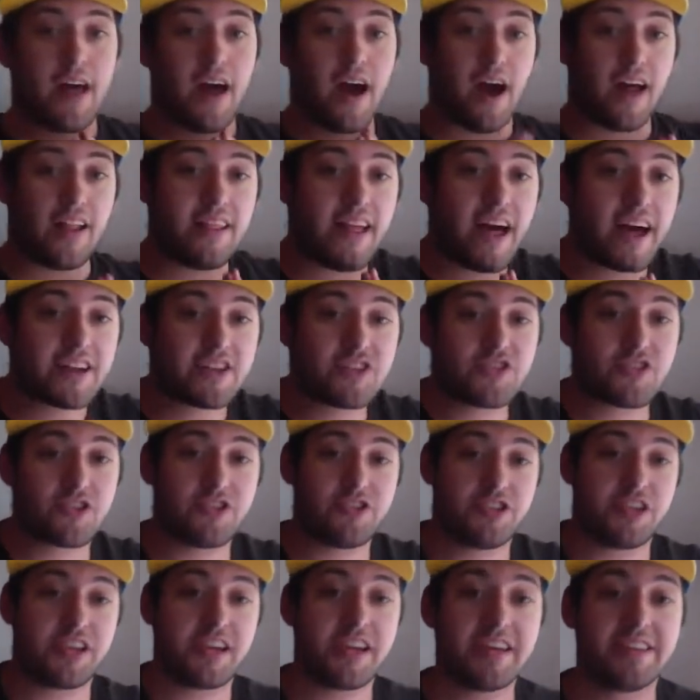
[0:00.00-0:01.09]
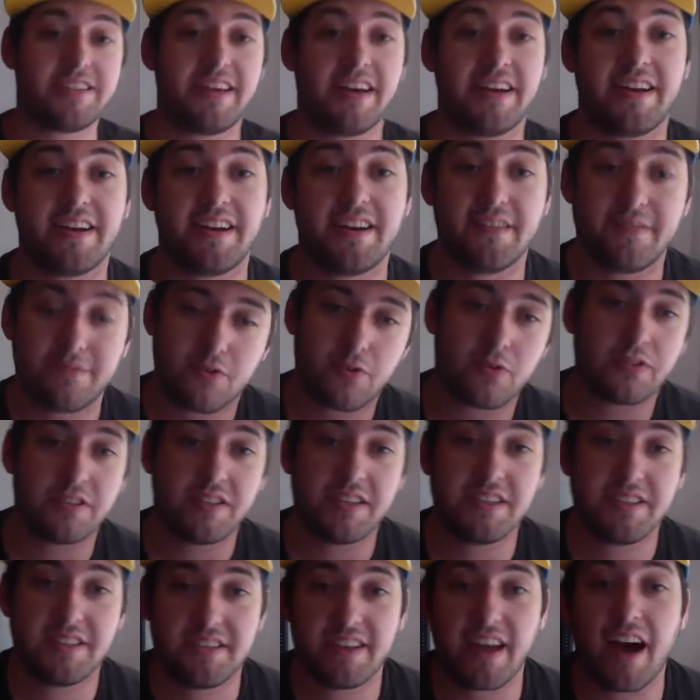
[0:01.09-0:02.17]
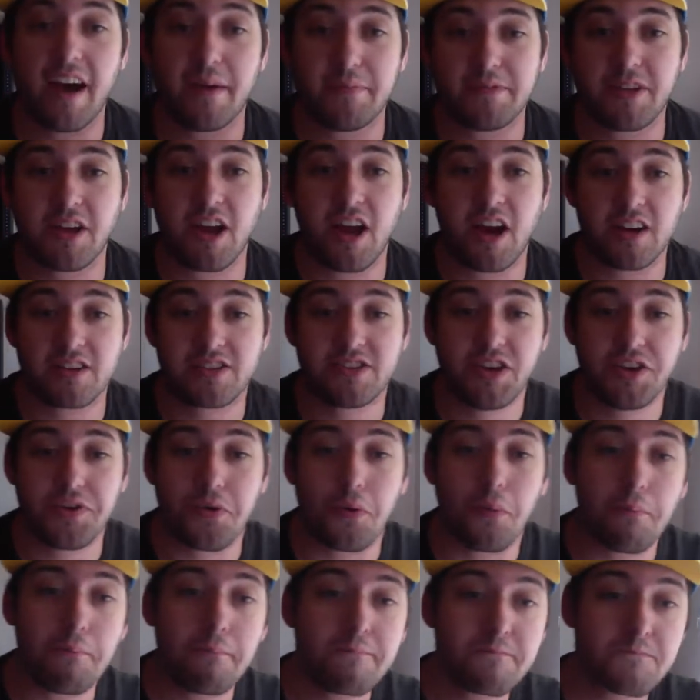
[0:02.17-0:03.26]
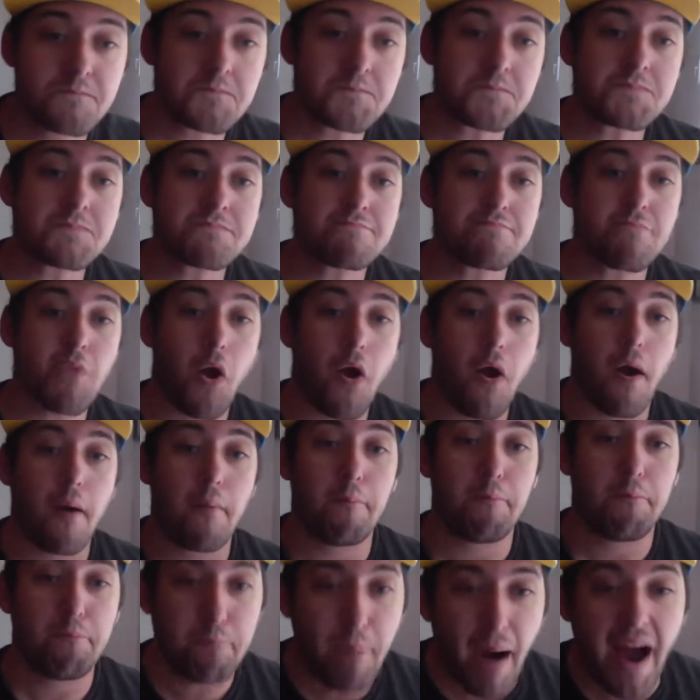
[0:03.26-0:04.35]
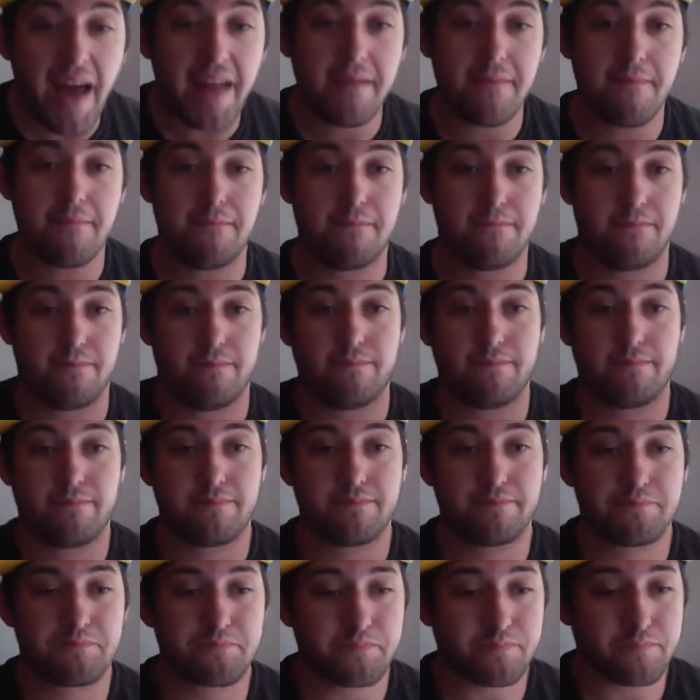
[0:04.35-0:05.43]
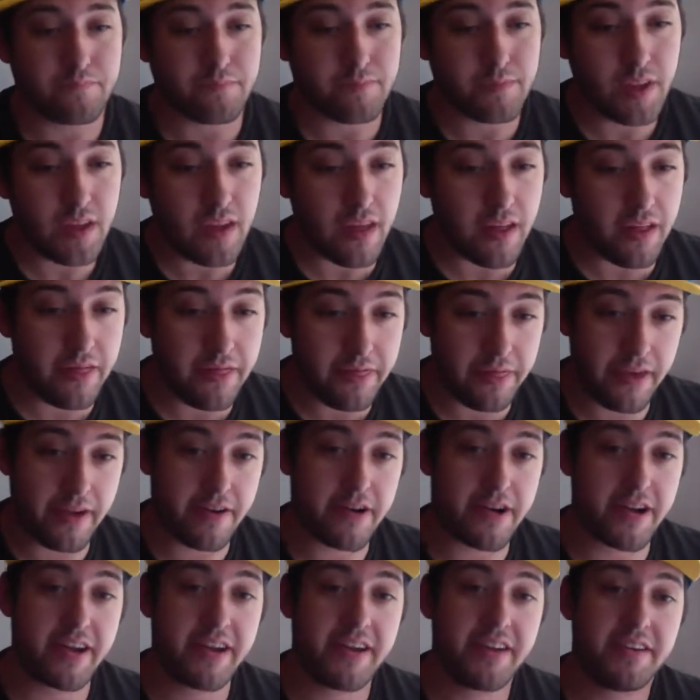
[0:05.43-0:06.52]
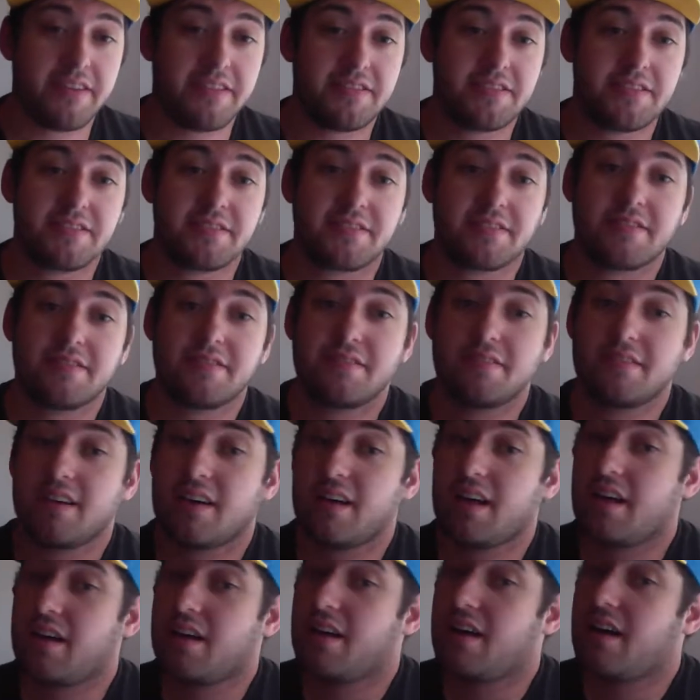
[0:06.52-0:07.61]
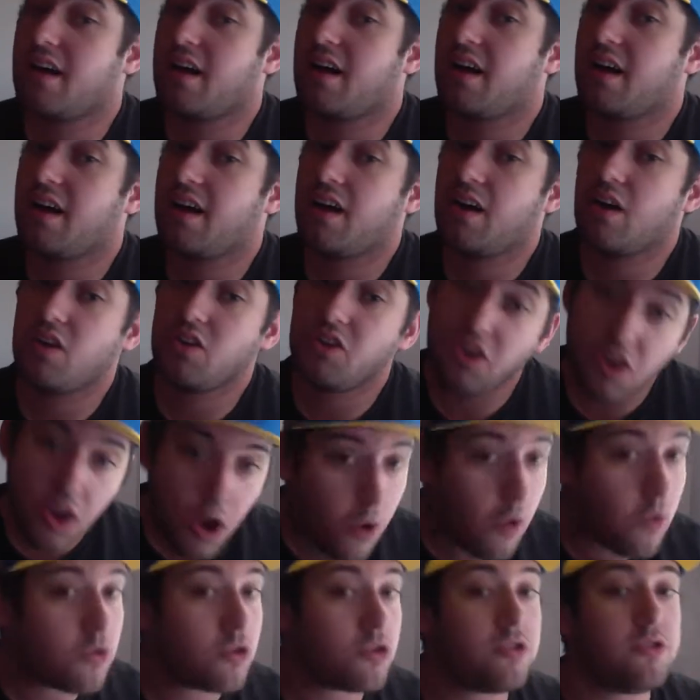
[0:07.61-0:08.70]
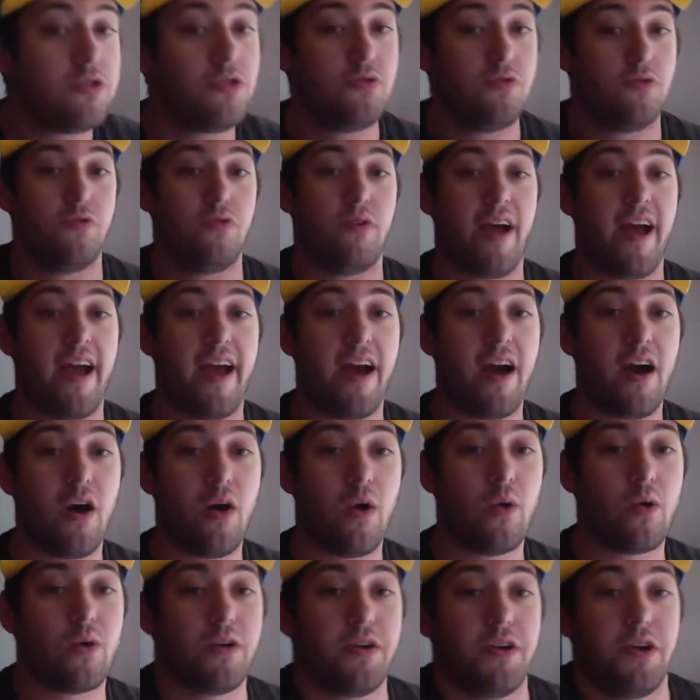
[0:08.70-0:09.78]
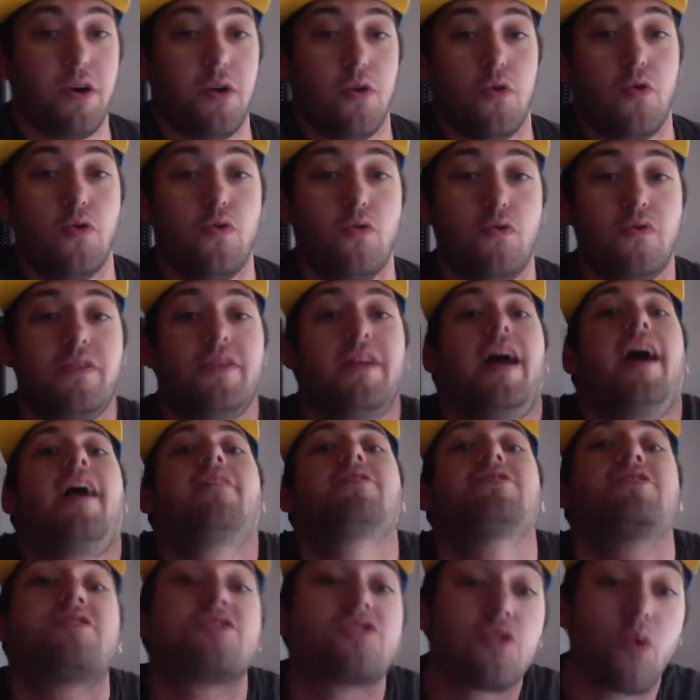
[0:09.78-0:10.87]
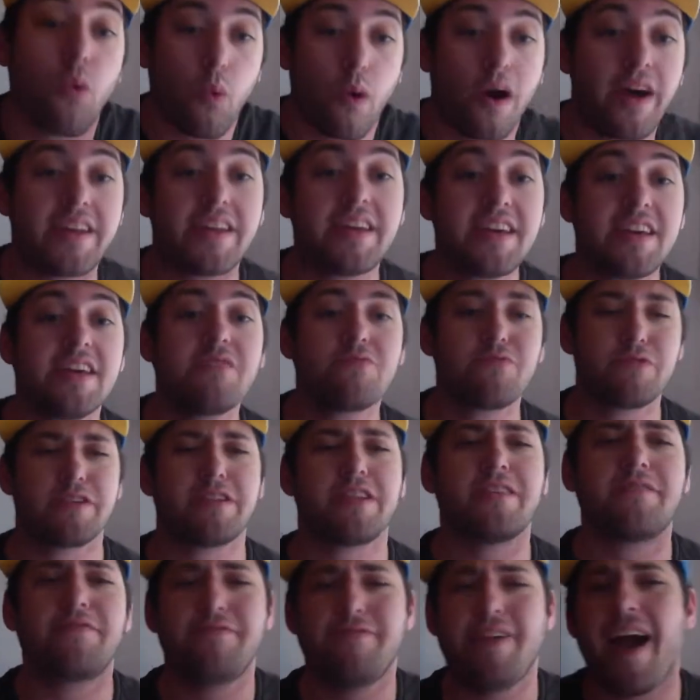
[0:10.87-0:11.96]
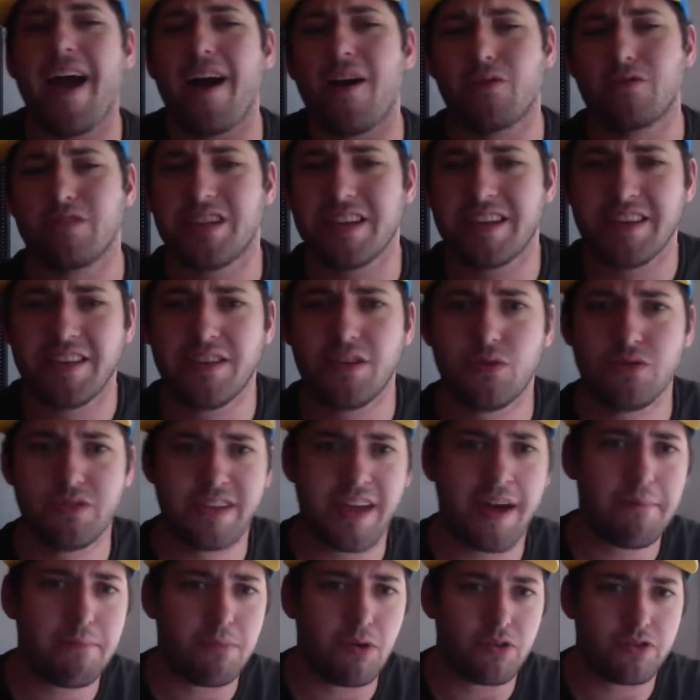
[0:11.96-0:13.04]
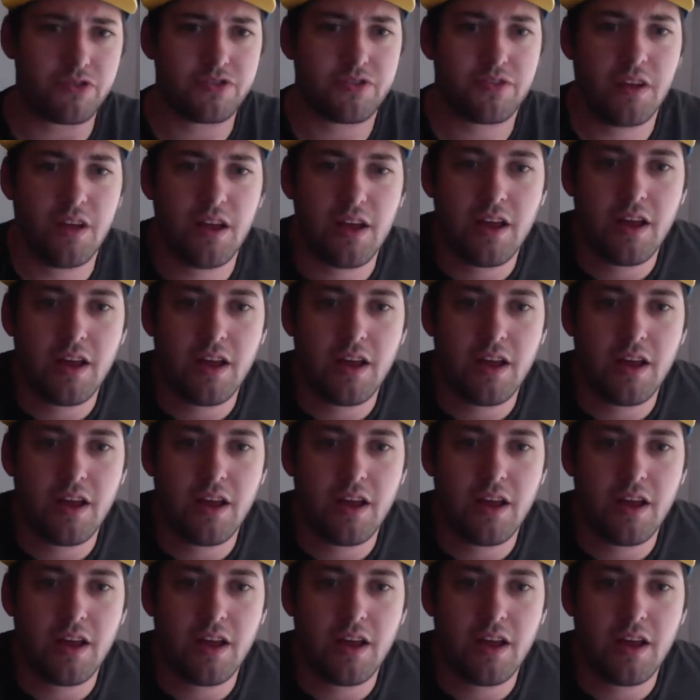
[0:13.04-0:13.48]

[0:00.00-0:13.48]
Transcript: of searching he did, and of course he stopped on Octu. But there is no clue or no knowledge as to what he really found in those temples.